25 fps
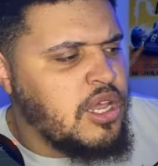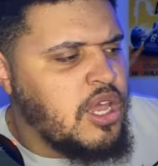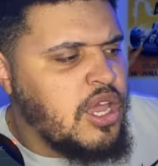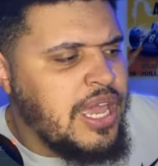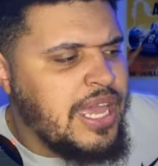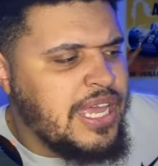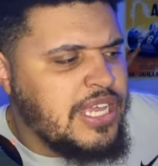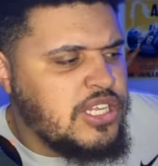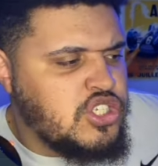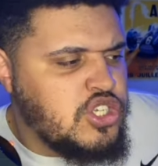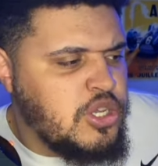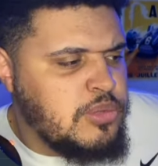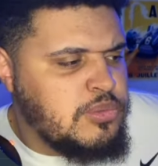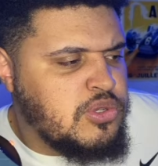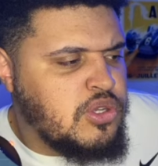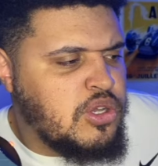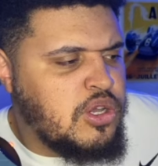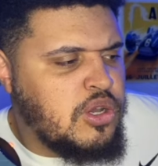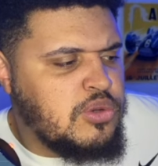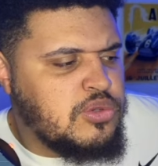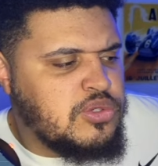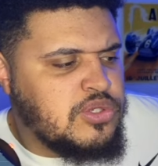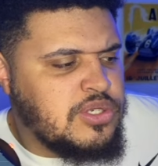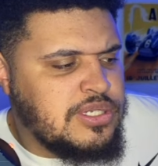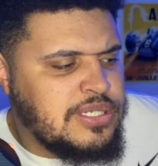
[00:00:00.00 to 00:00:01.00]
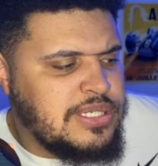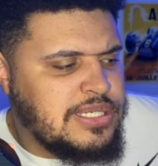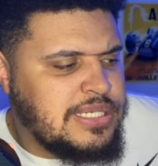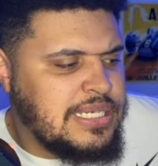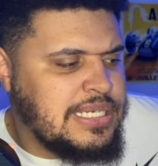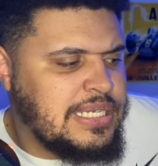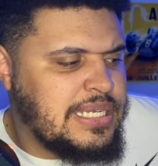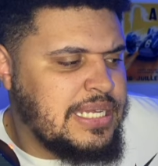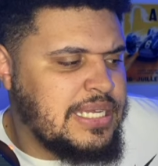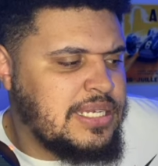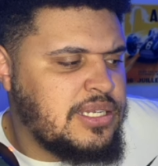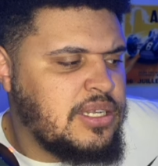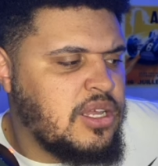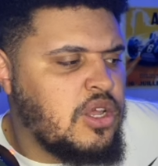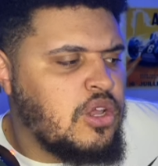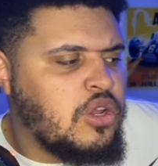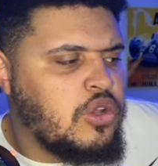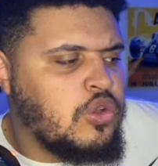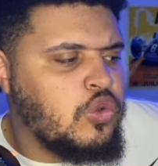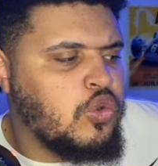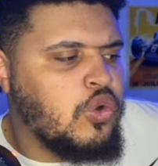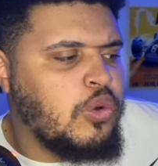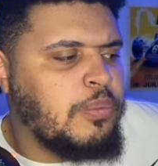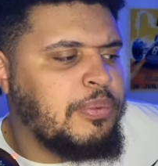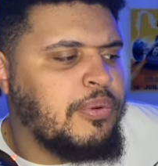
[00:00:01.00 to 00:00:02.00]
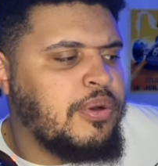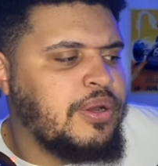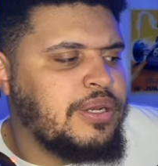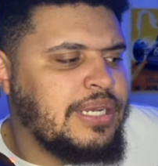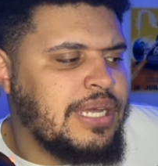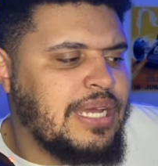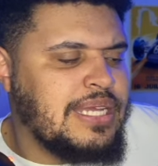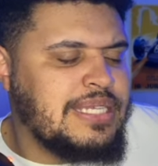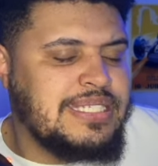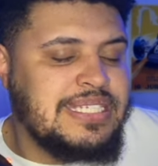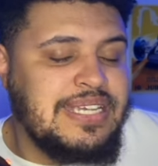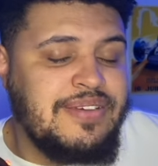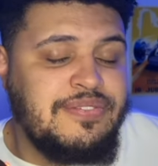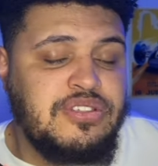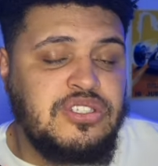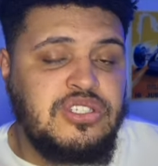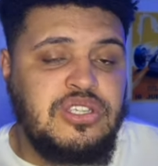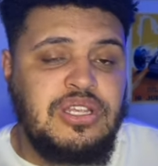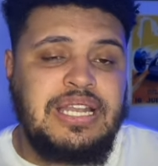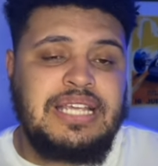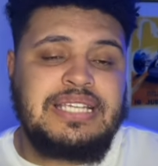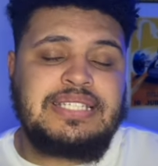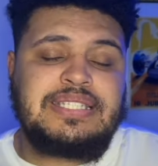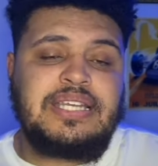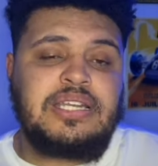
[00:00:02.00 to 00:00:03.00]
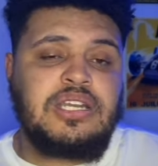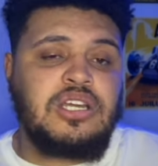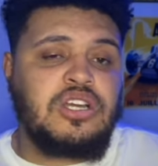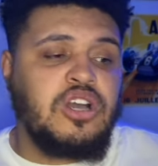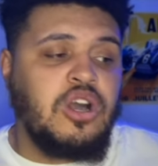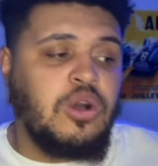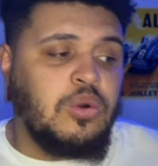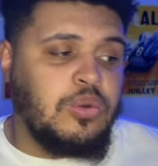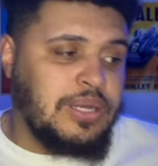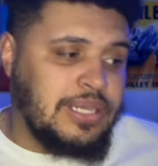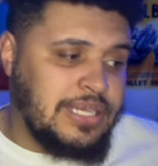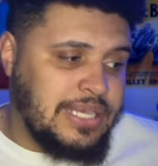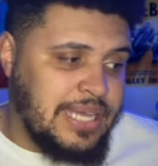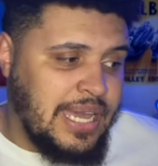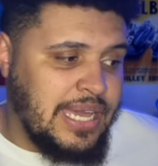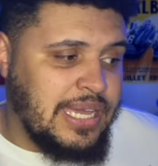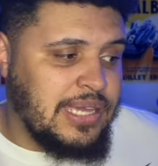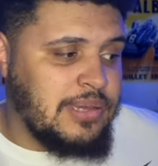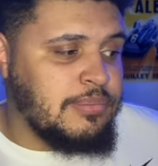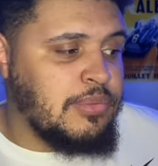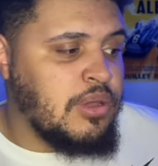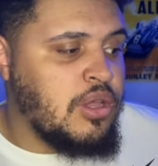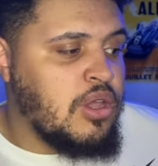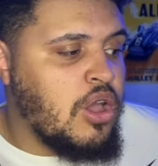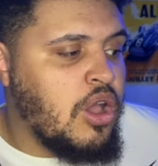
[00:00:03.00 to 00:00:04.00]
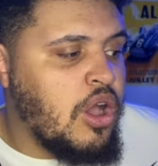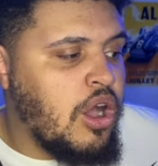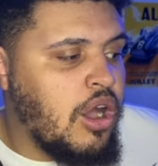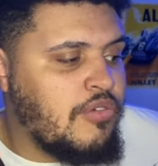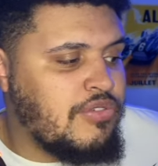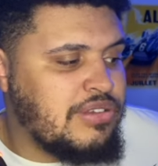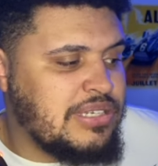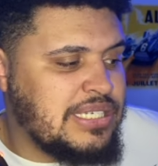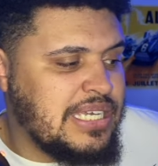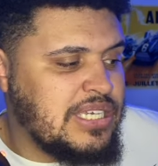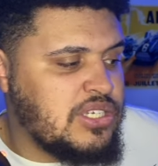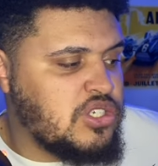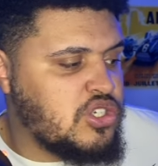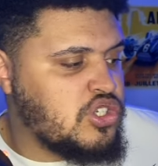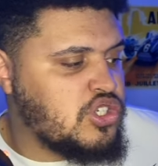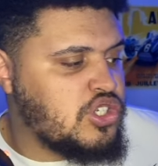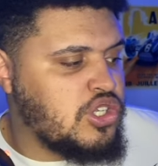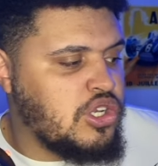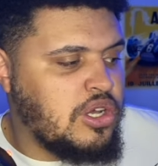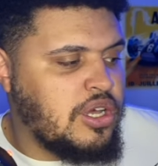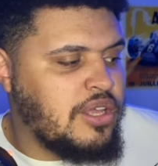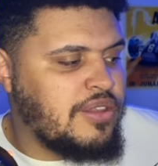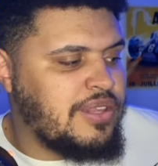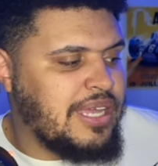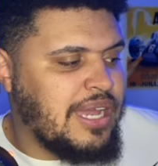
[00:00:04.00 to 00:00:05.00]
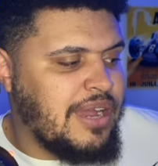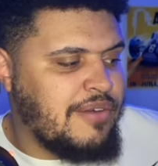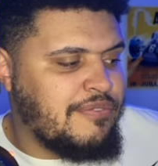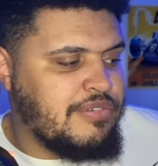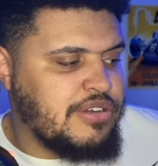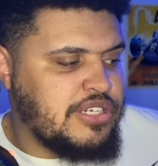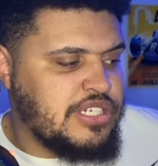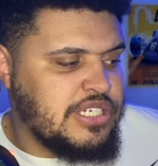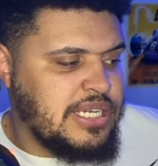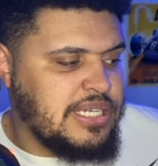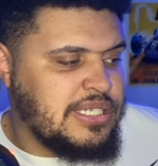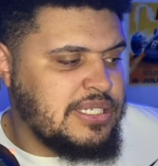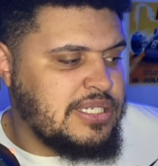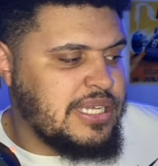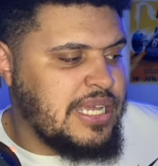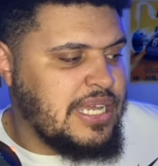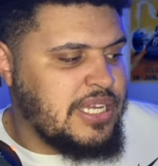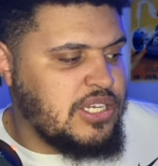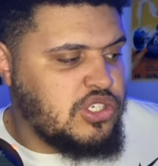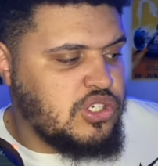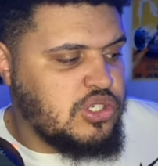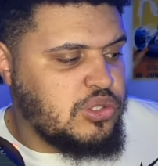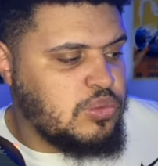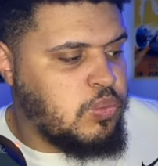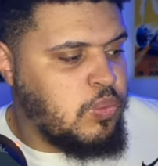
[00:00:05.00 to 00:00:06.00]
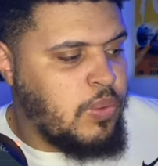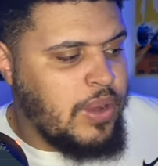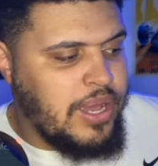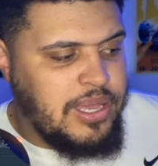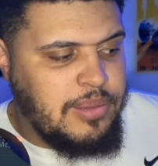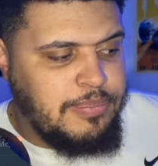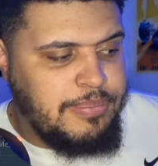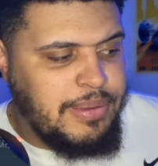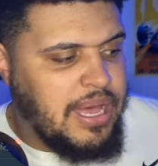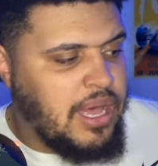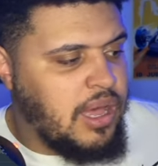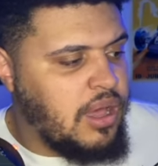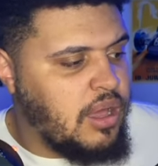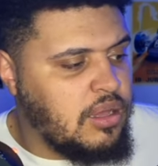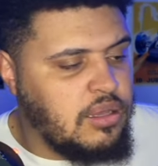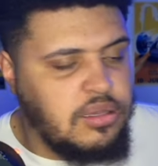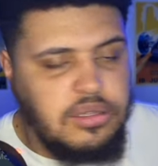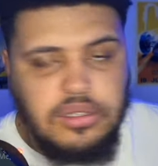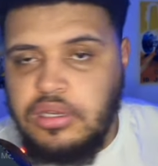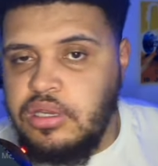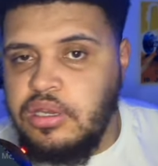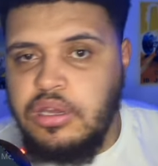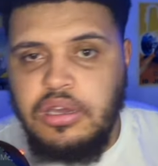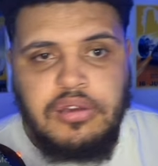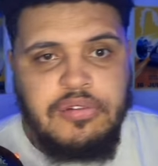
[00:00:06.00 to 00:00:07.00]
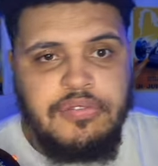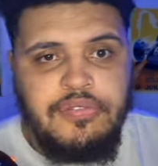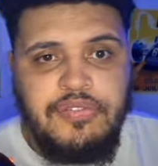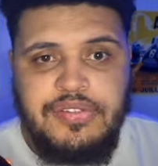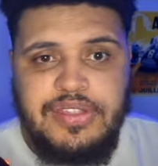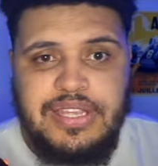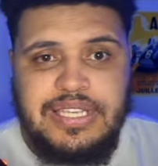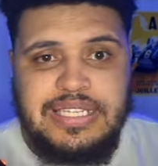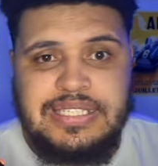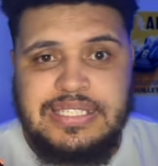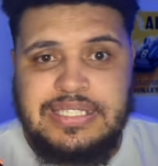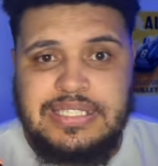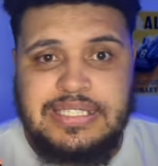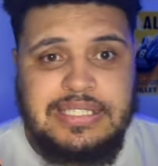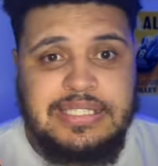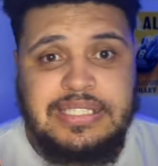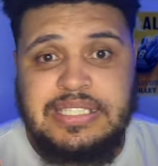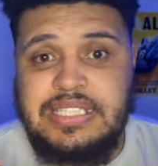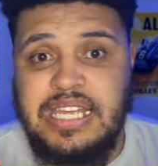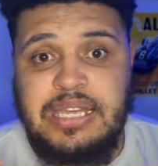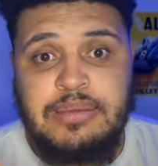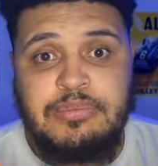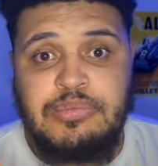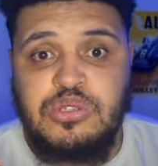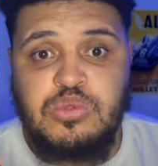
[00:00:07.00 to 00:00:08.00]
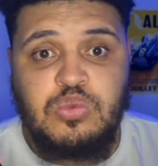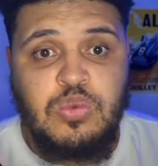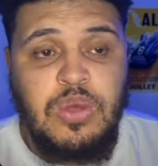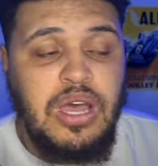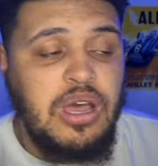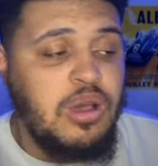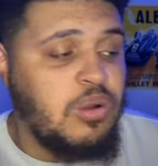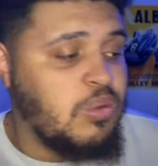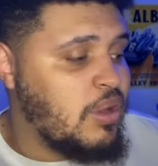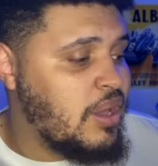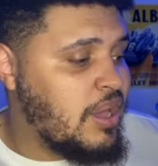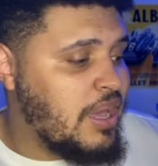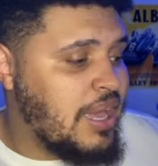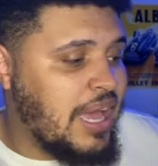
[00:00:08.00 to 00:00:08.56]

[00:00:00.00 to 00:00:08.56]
In terms of goals conceded, 0.97, so less than a goal a game. Obviously, just look at the averages, it's just way better for this team as well.